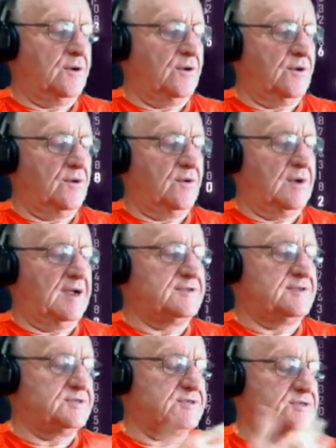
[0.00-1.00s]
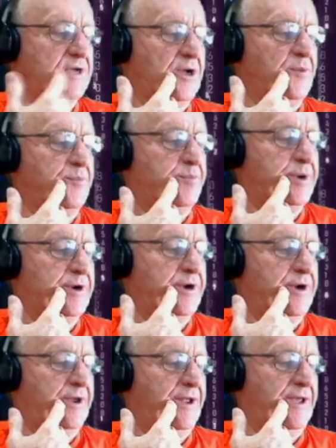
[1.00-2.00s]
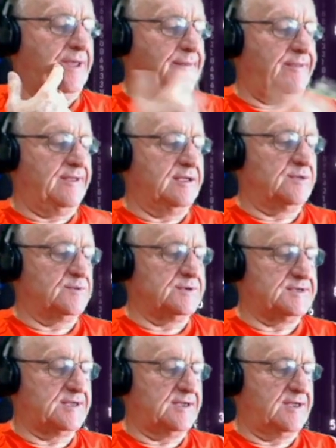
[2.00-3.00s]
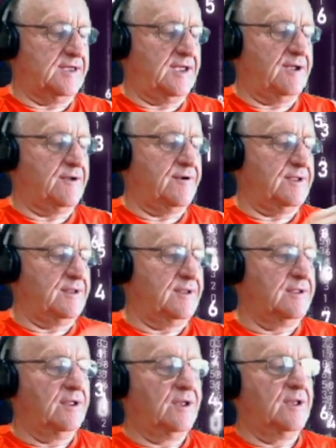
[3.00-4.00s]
Oh, I just saw a bird. I think it was a heron.